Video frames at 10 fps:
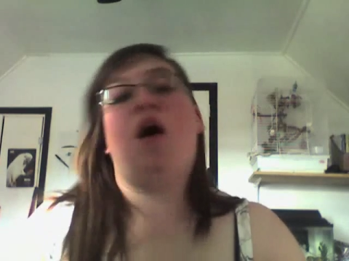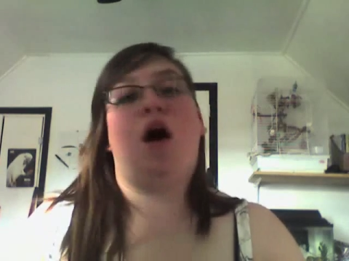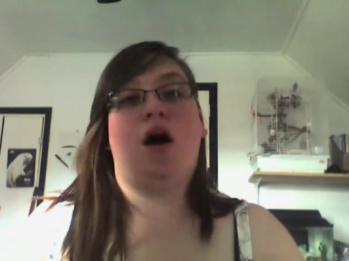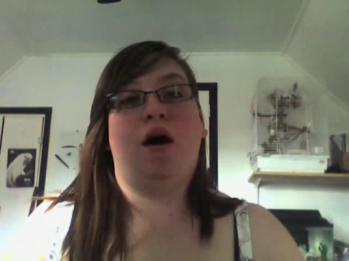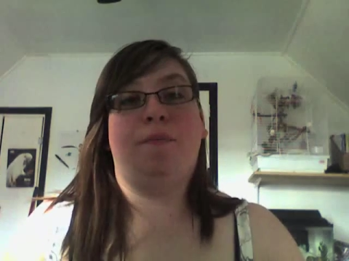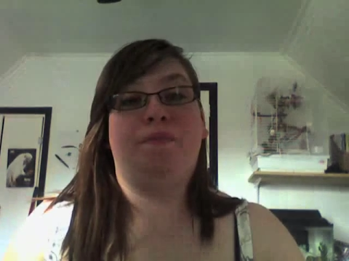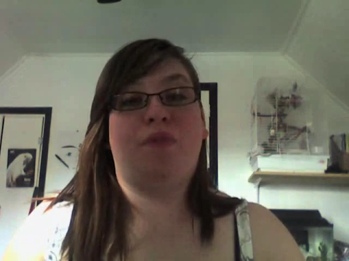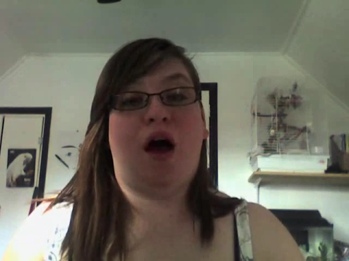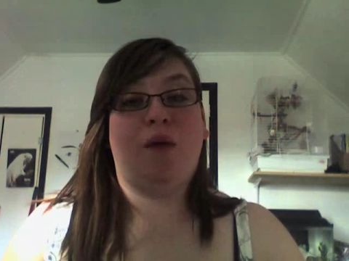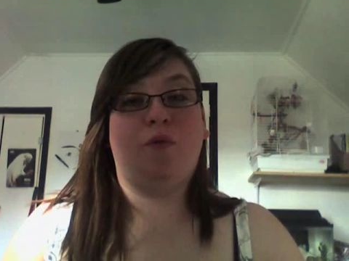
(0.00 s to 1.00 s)

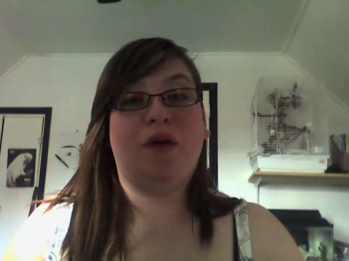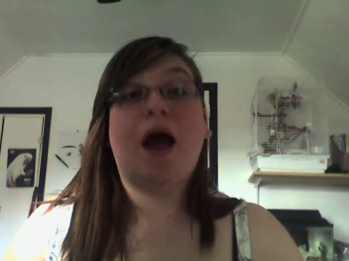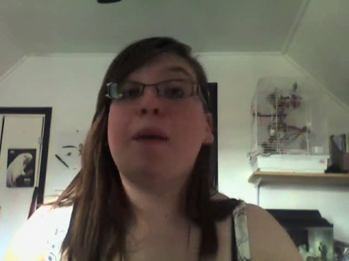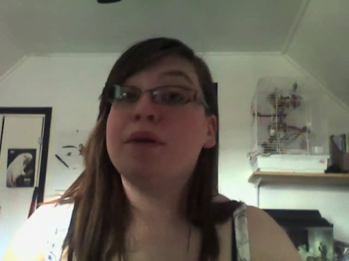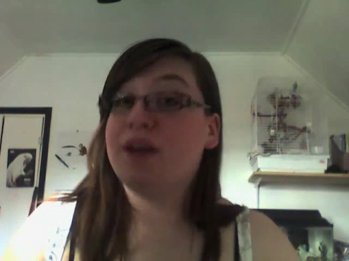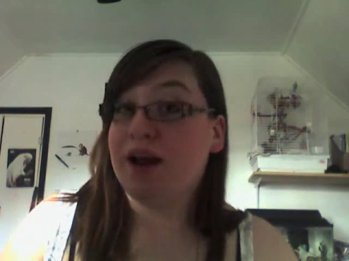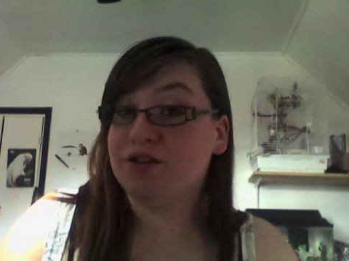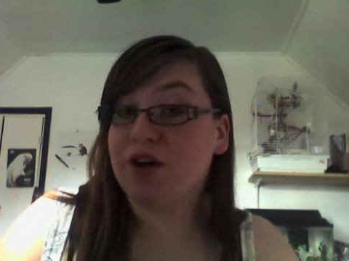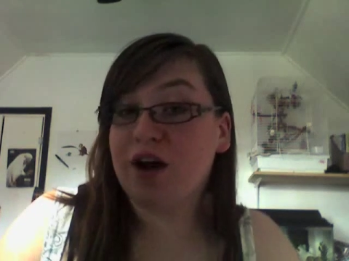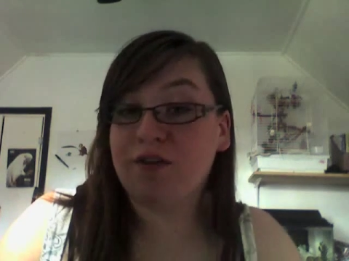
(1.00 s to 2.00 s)
Um, I will be happy to
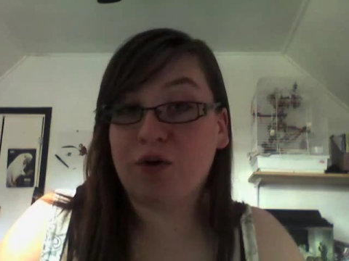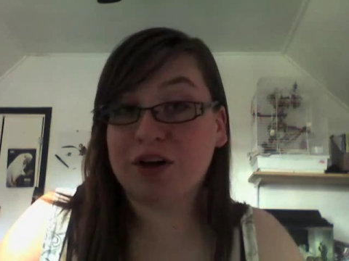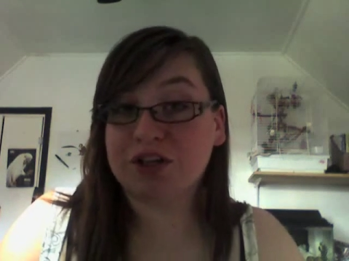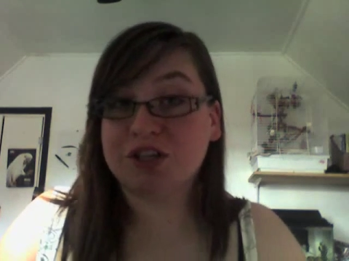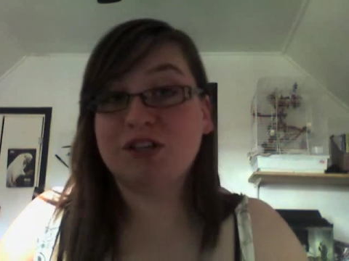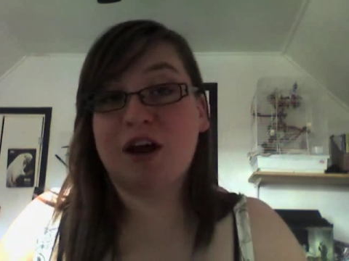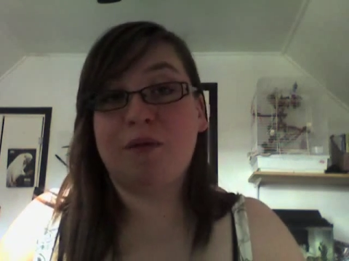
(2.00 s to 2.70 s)
answer any of your questions,